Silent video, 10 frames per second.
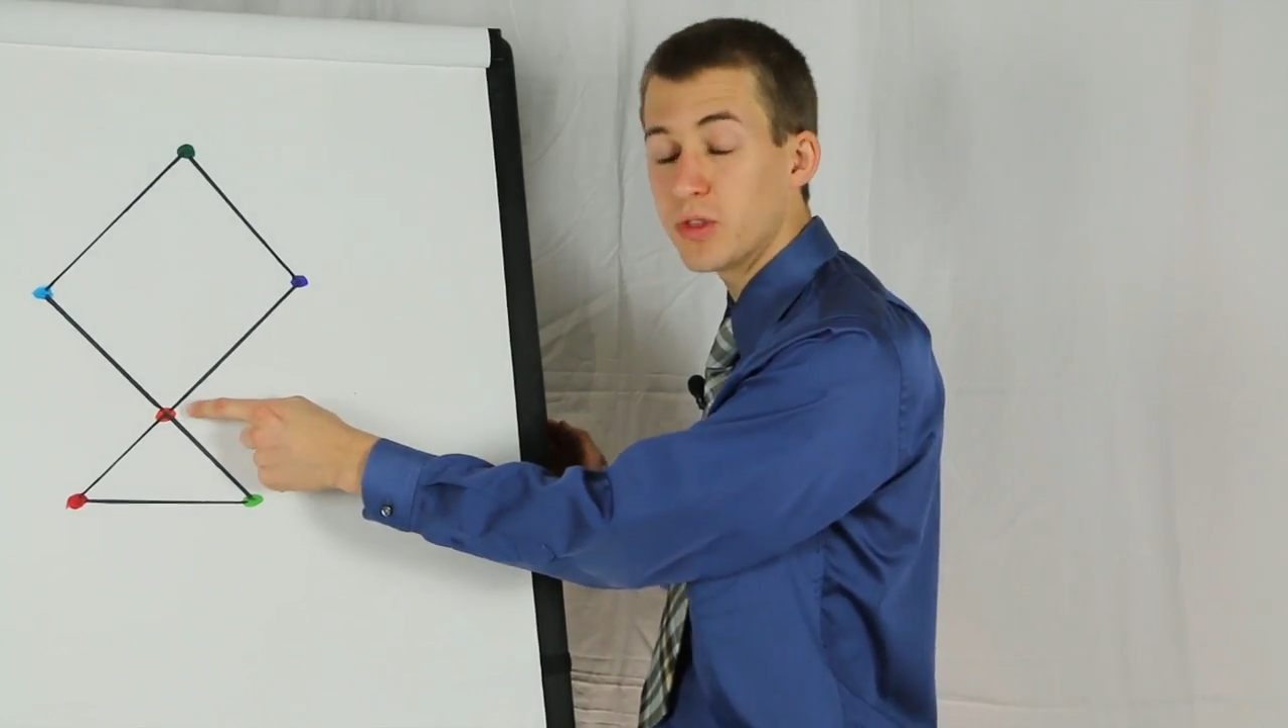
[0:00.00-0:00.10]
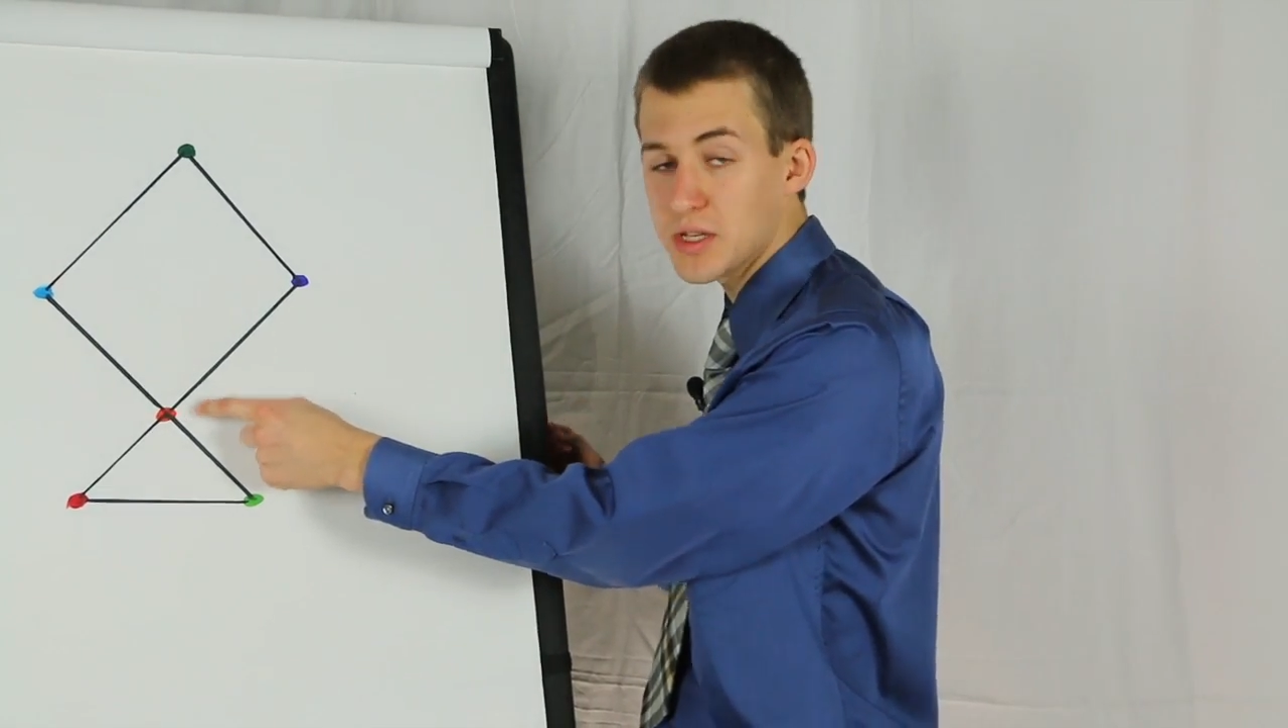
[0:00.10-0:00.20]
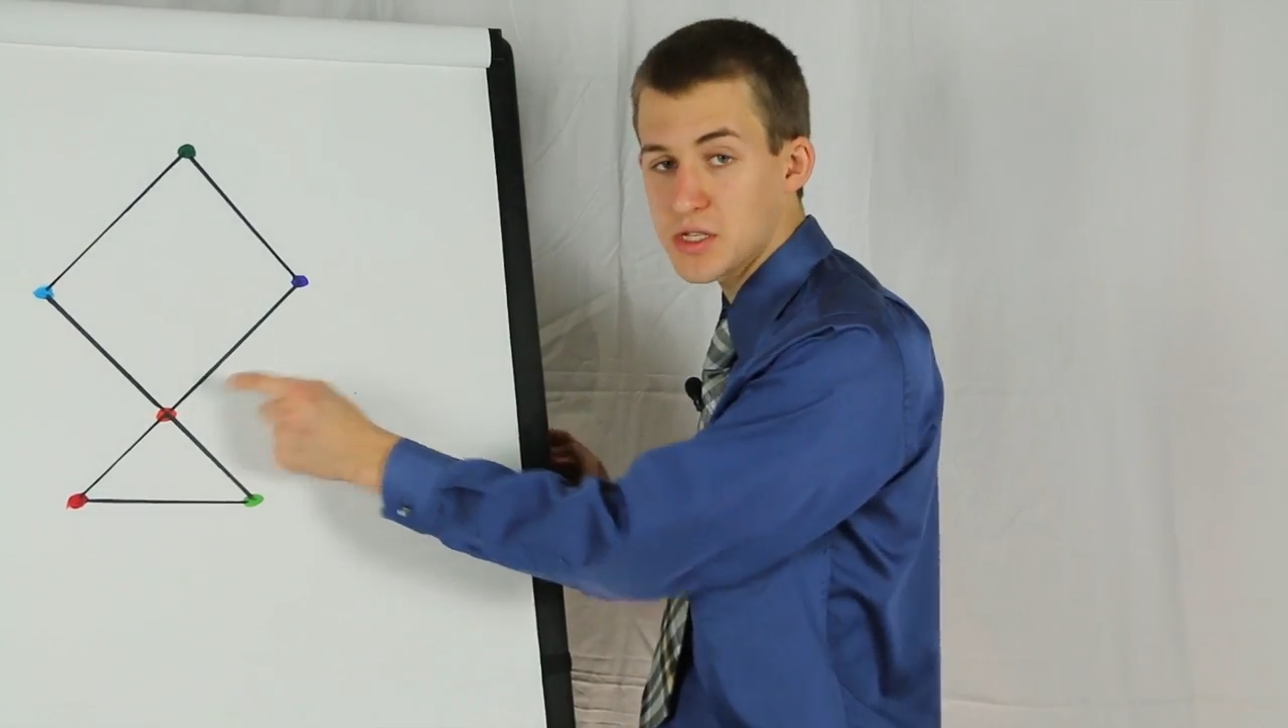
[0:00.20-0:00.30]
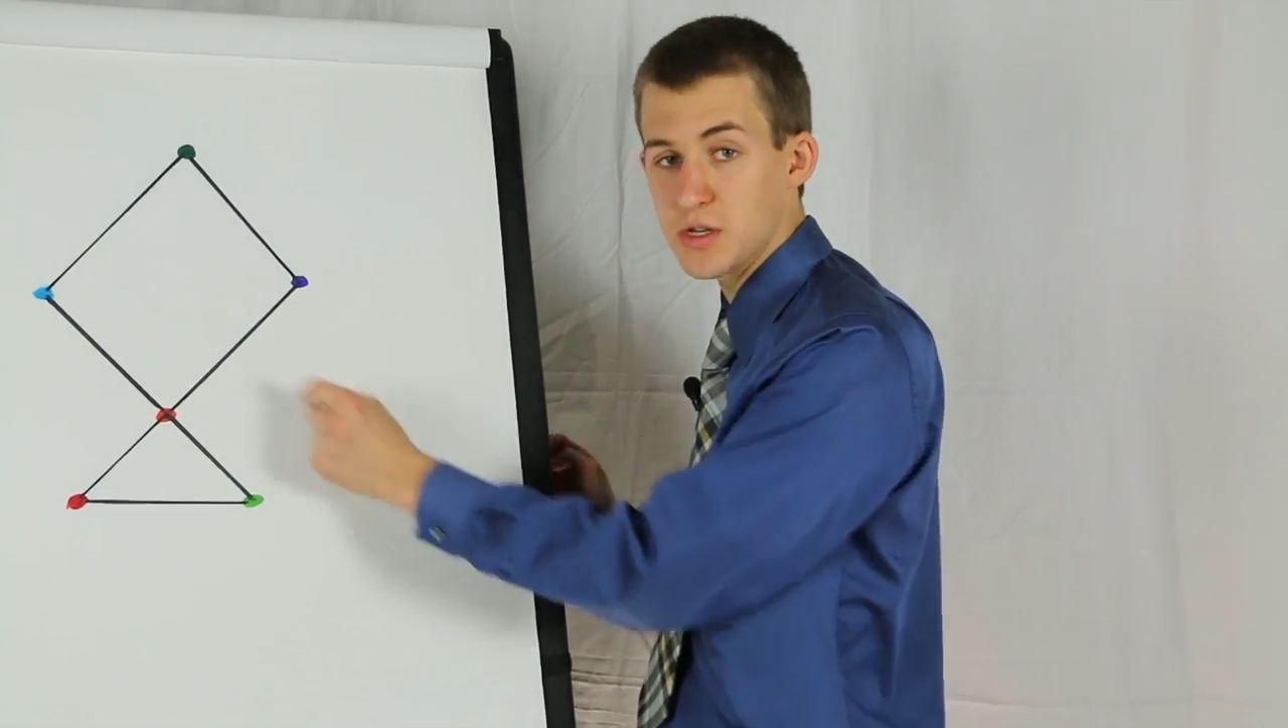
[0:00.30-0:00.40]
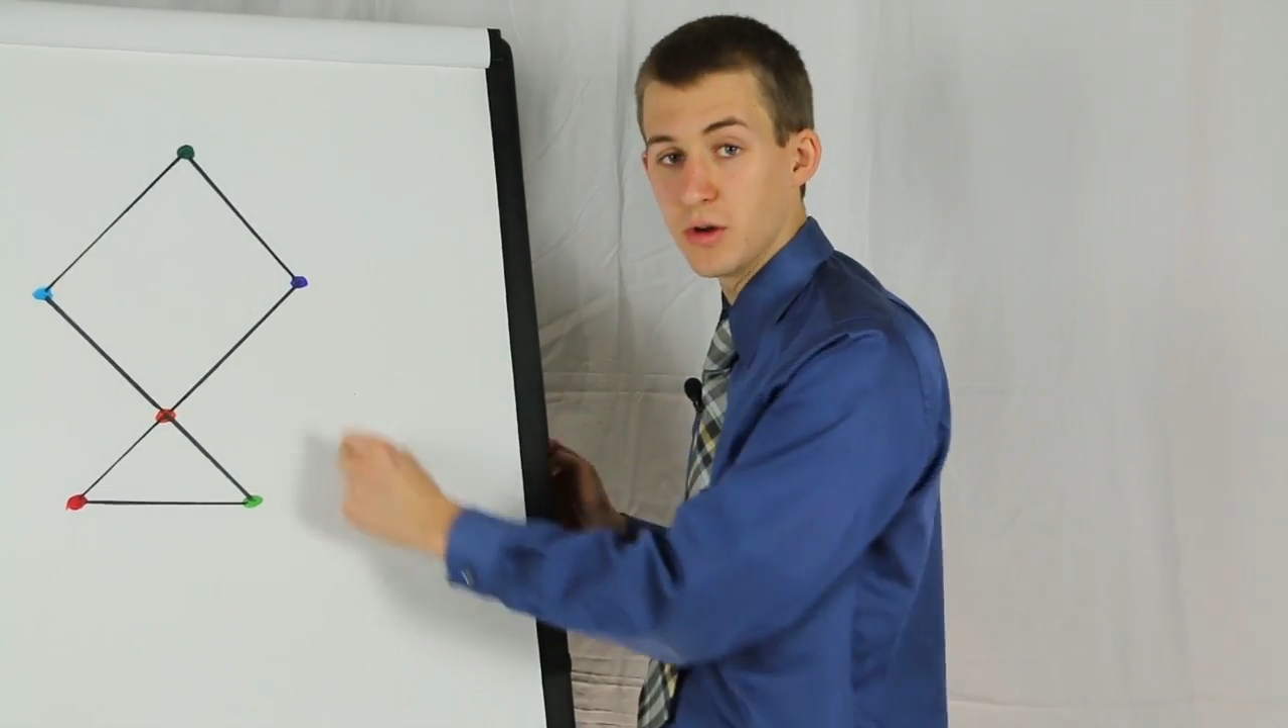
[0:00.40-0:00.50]

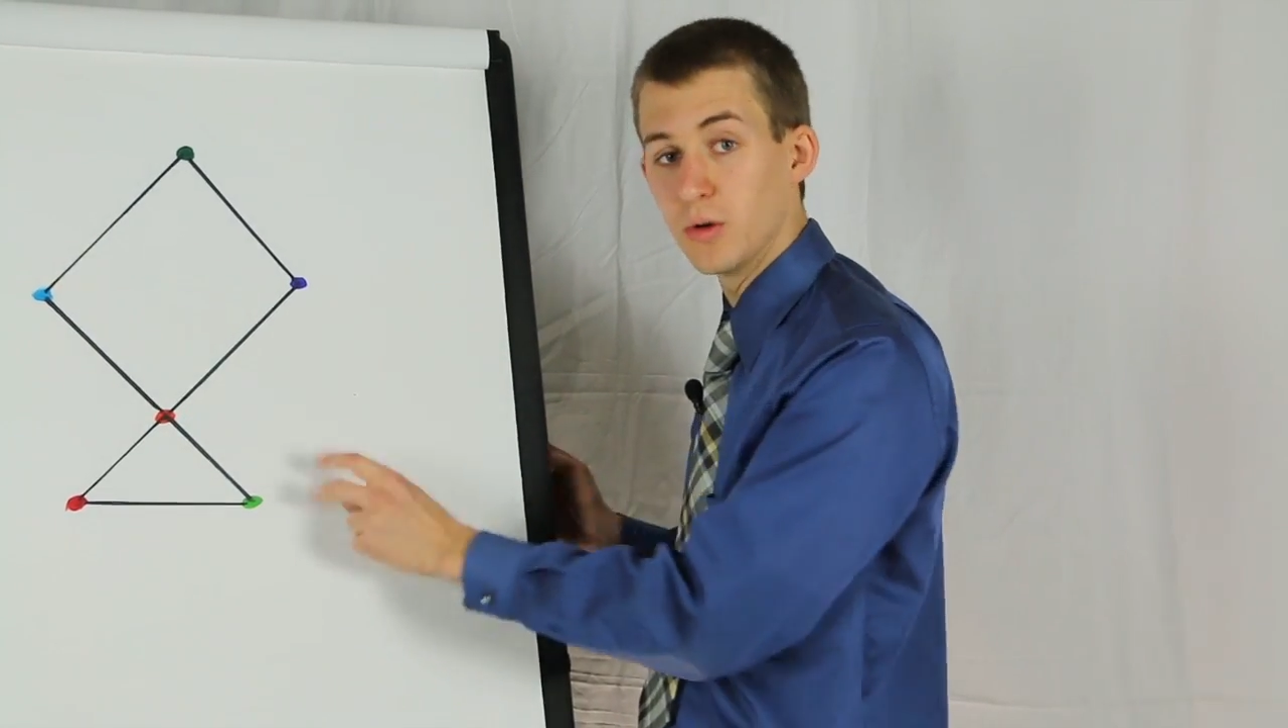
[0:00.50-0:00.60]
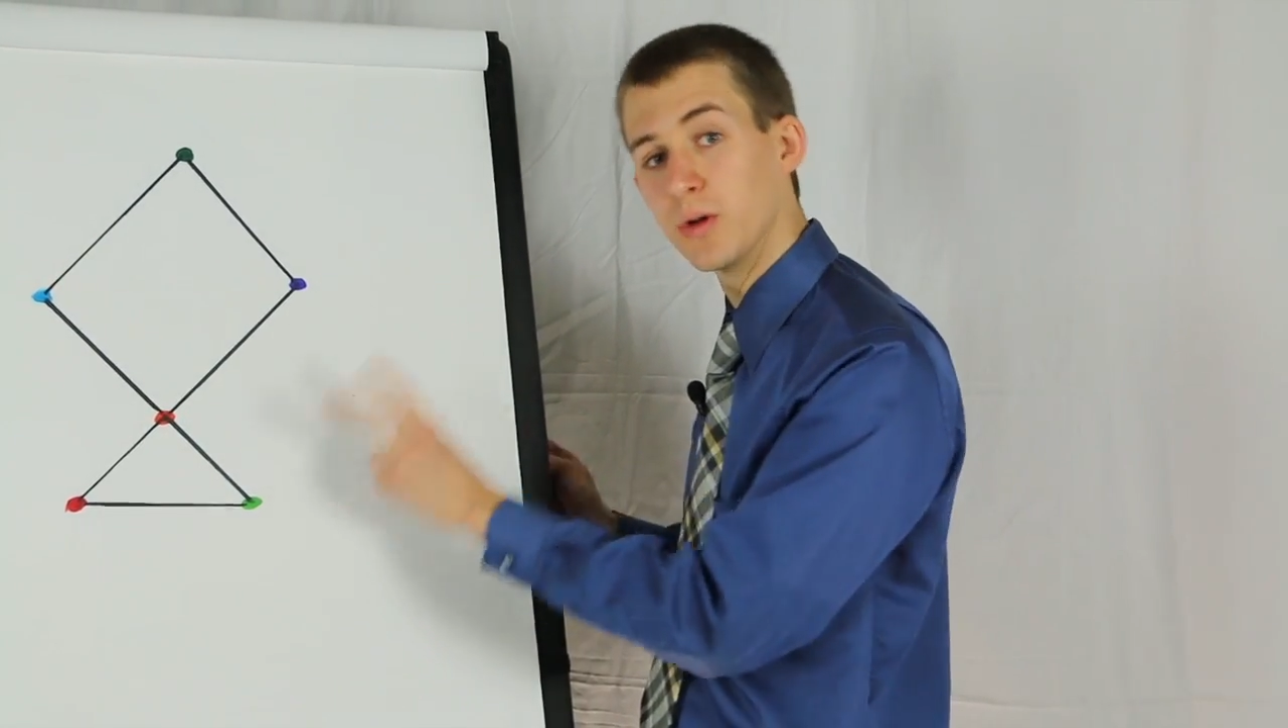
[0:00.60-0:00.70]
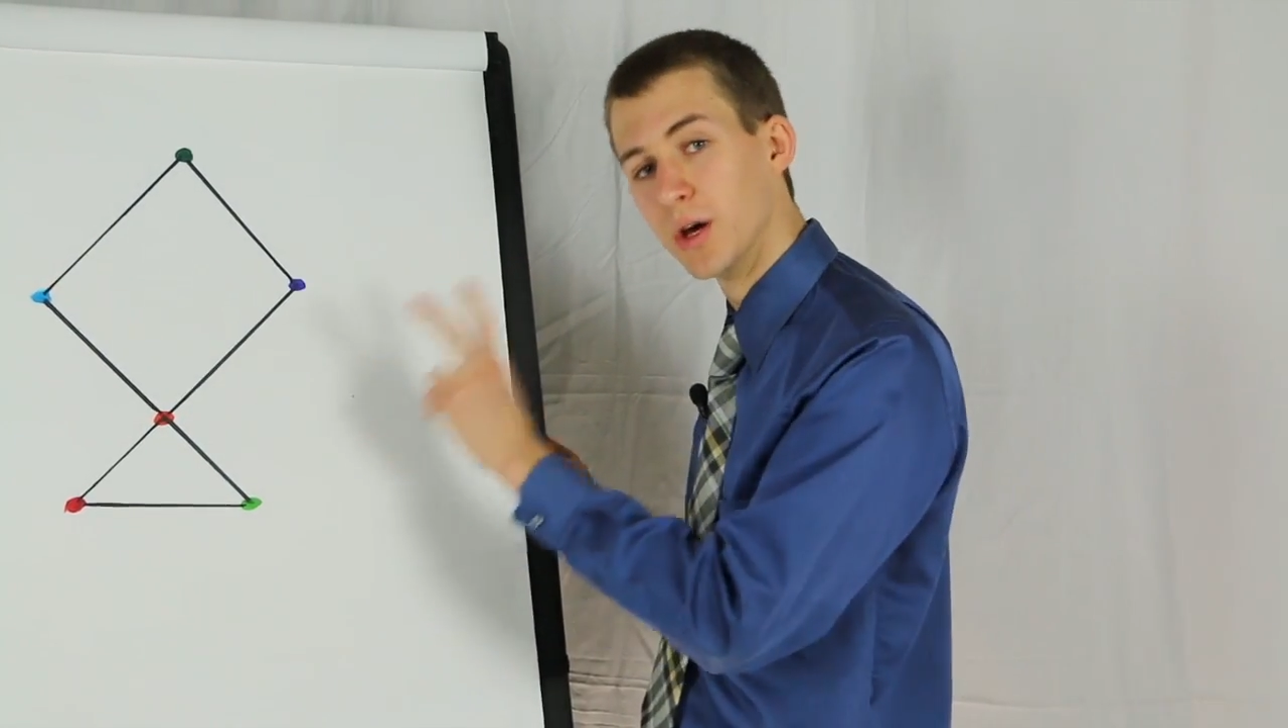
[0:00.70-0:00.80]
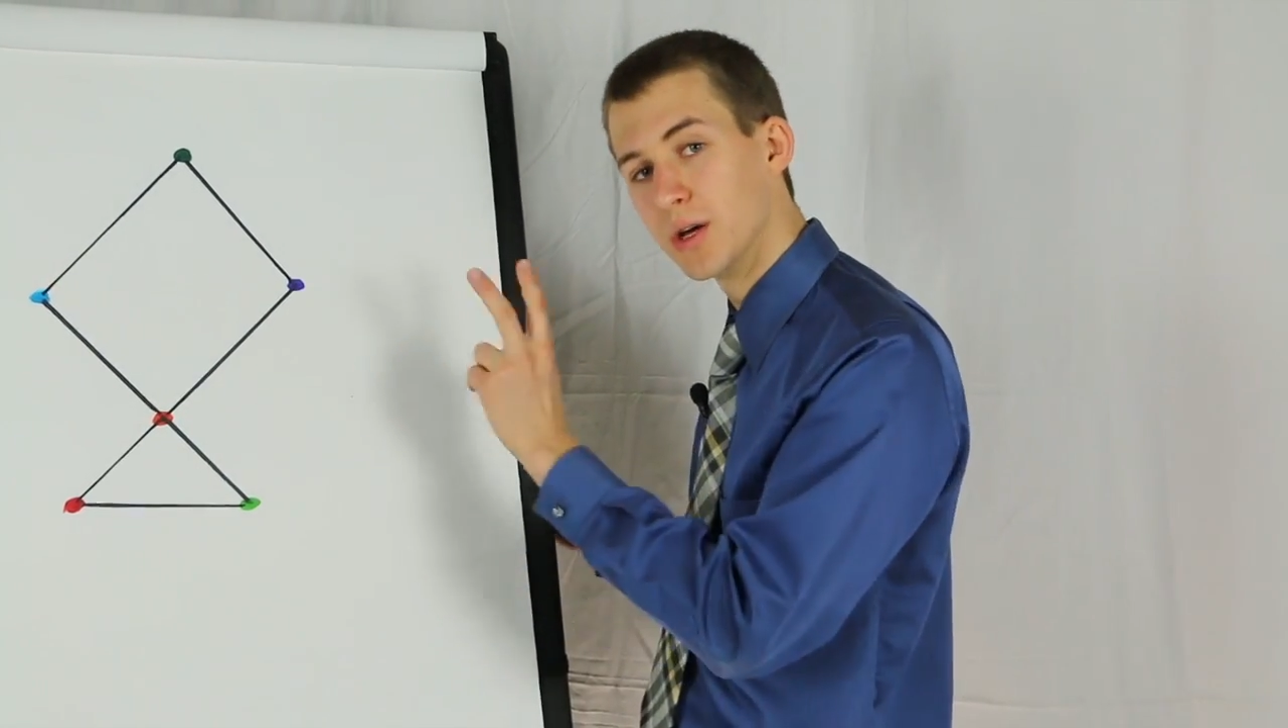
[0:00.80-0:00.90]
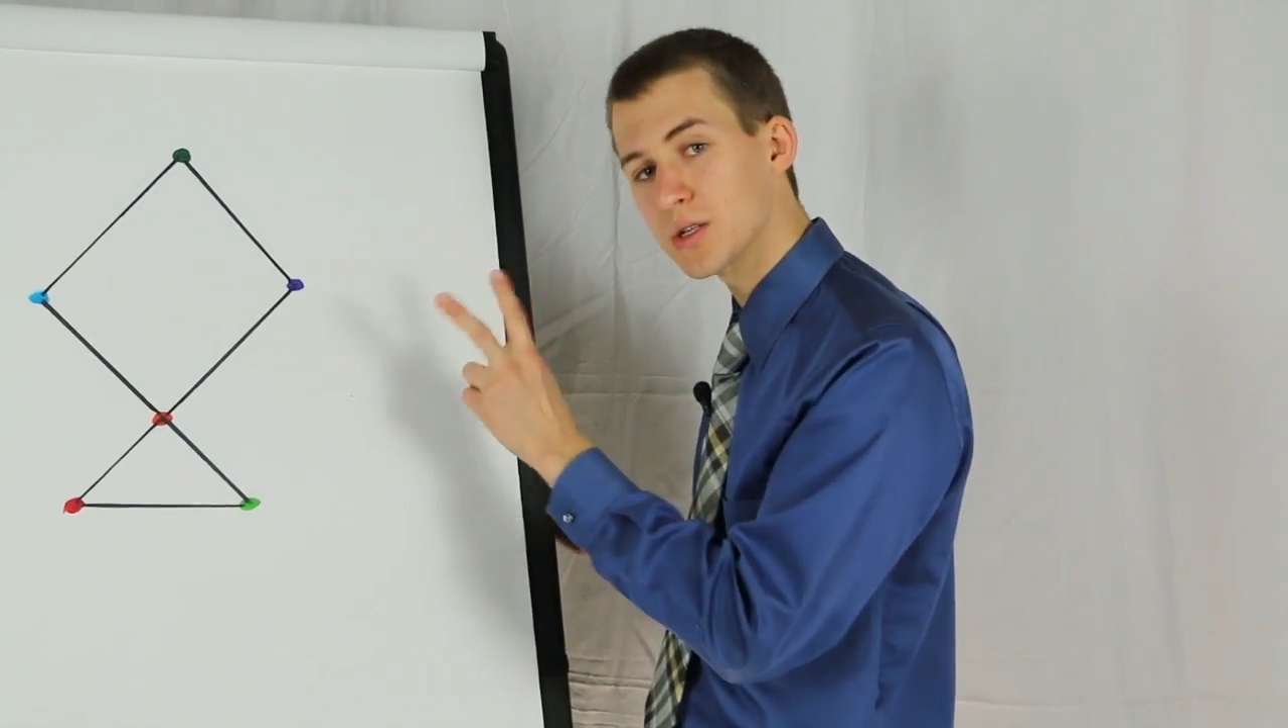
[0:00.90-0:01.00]
this node